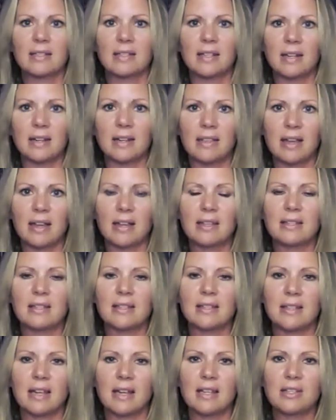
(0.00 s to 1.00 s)
Yeah,
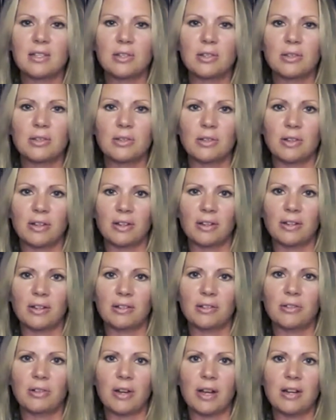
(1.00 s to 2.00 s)
that's a
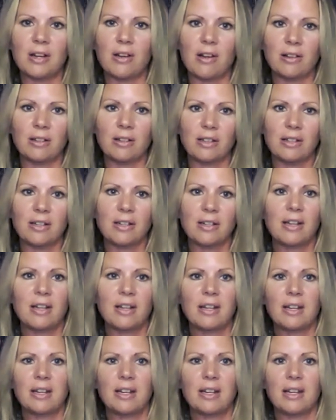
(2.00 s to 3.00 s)
great honor.
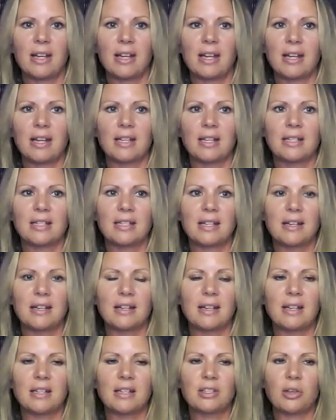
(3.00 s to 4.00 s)
And
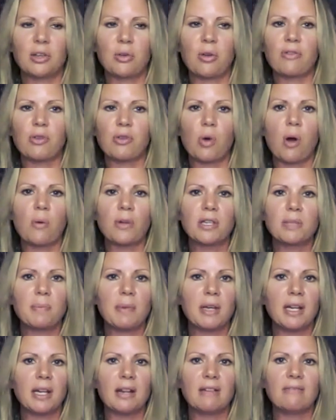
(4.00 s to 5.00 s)
so have you always
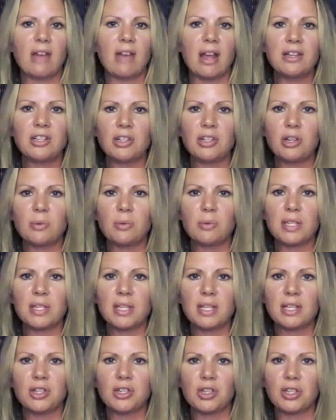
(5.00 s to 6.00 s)
been an inventor, or was
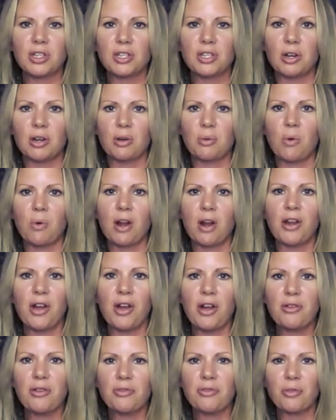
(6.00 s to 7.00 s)
this just a
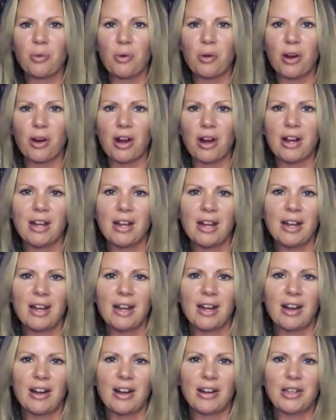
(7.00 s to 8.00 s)
one-off, or
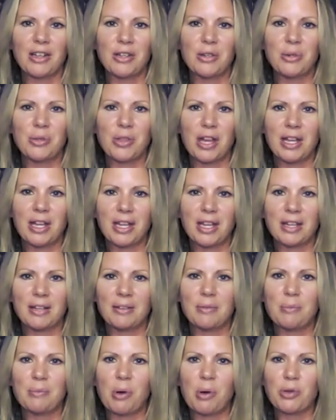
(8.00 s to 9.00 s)
are you
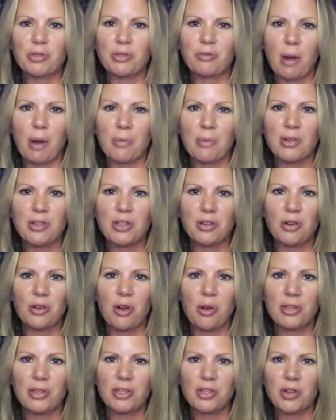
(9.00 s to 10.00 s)
like most farmers that
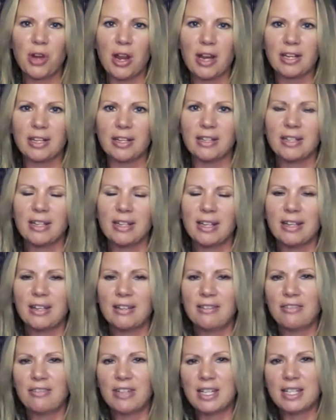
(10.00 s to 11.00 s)
are always trying to
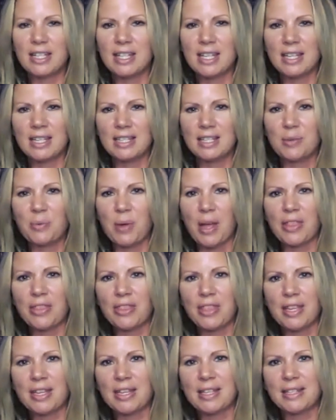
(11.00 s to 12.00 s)
fix things and
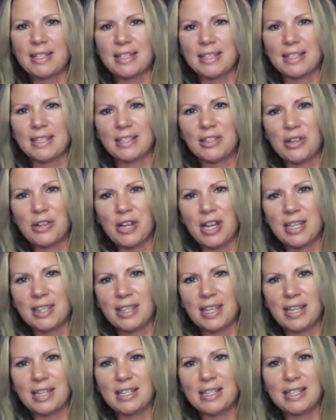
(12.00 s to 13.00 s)
weld things and
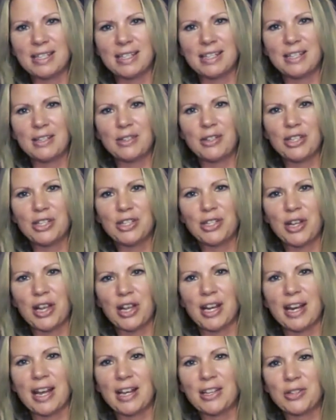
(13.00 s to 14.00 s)
create things, and you just took
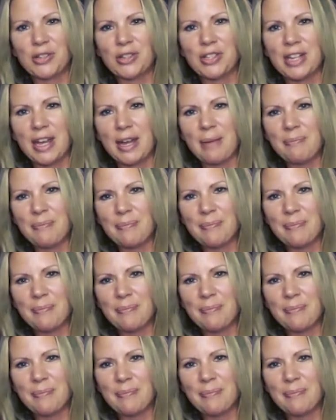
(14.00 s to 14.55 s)
it an extra step?